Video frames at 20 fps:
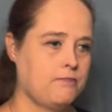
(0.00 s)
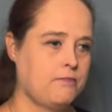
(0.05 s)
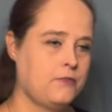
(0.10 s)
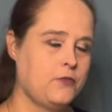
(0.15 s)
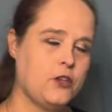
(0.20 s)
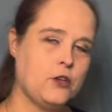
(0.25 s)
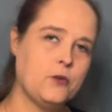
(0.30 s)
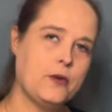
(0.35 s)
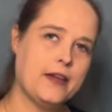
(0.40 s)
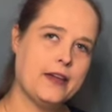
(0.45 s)

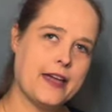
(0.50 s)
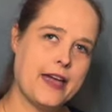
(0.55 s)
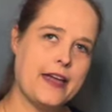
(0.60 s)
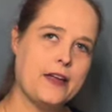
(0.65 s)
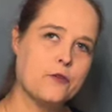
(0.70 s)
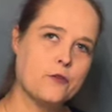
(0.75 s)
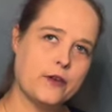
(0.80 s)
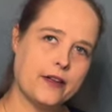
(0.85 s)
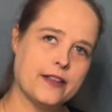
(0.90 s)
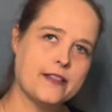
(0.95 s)
doing a
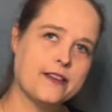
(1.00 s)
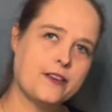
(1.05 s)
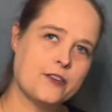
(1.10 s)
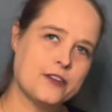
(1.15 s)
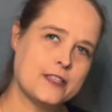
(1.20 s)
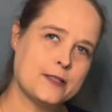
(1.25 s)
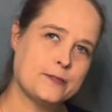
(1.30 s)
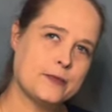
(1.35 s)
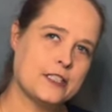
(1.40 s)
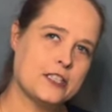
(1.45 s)
real
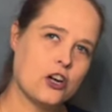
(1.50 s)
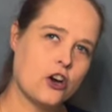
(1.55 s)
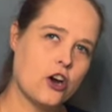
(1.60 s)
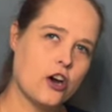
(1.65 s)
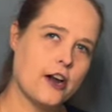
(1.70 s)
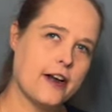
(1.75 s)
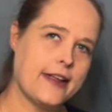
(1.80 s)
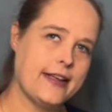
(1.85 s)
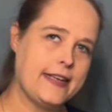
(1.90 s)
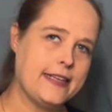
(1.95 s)
Christmas
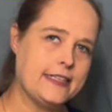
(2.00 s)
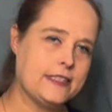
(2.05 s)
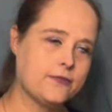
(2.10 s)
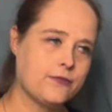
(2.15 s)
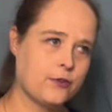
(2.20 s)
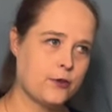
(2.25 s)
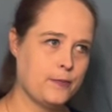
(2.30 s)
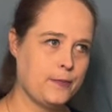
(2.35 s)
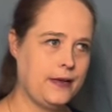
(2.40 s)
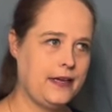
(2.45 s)
card is
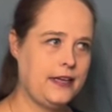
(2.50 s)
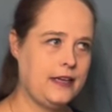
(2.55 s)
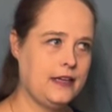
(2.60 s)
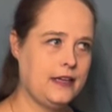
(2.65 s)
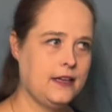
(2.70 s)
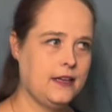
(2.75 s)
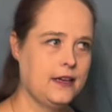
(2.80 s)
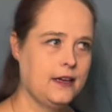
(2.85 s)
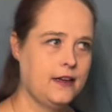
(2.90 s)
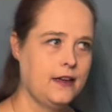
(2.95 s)
for
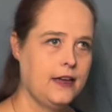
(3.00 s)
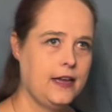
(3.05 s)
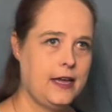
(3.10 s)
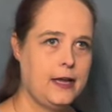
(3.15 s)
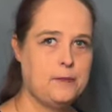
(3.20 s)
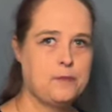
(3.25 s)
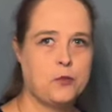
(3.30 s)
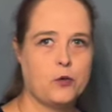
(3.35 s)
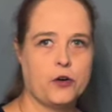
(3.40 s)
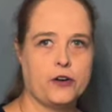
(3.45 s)
me
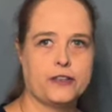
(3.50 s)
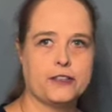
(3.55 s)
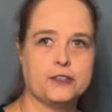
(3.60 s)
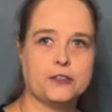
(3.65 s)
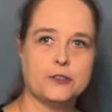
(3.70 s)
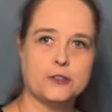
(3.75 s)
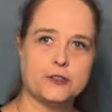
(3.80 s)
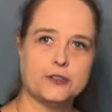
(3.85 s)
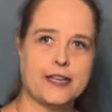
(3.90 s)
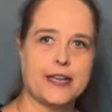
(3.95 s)
important
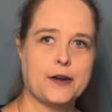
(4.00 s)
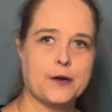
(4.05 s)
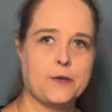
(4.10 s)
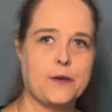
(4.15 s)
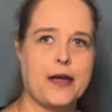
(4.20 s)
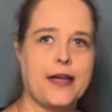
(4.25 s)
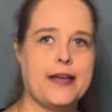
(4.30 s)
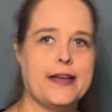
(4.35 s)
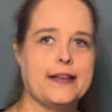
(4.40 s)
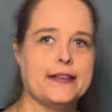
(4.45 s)
to send
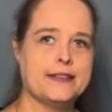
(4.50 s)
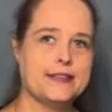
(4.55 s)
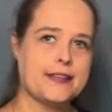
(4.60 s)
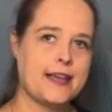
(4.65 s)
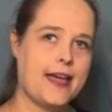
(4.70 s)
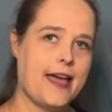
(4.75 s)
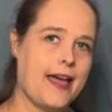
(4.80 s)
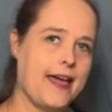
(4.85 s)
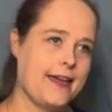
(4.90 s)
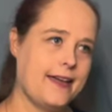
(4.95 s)
away and say,
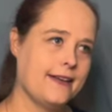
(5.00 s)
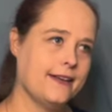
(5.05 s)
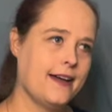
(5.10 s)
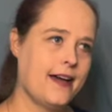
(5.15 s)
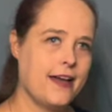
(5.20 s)
hey,